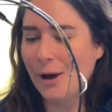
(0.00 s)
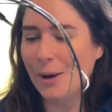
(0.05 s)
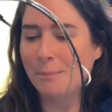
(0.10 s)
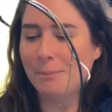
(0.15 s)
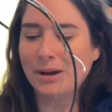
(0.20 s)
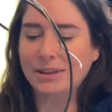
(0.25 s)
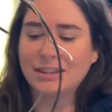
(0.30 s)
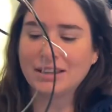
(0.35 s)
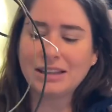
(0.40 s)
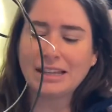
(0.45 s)

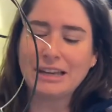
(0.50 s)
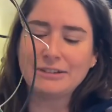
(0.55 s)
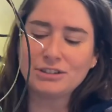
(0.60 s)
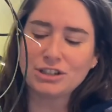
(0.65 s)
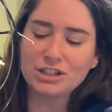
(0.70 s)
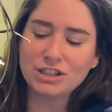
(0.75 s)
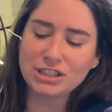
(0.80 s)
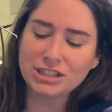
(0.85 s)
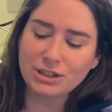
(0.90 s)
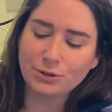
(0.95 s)
But the leaves
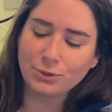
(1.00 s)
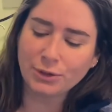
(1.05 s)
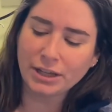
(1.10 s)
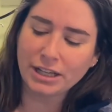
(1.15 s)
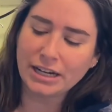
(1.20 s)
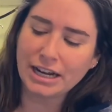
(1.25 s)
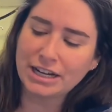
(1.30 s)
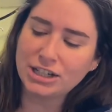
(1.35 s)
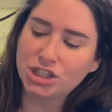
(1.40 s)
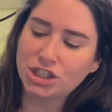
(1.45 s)
are just a really
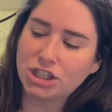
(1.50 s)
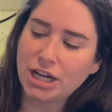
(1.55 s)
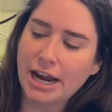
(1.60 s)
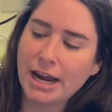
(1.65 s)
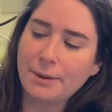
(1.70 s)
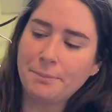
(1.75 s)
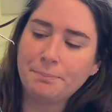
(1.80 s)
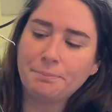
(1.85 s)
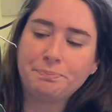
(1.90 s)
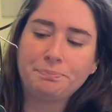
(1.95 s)
nice
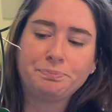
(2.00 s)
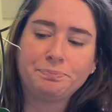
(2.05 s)
shape.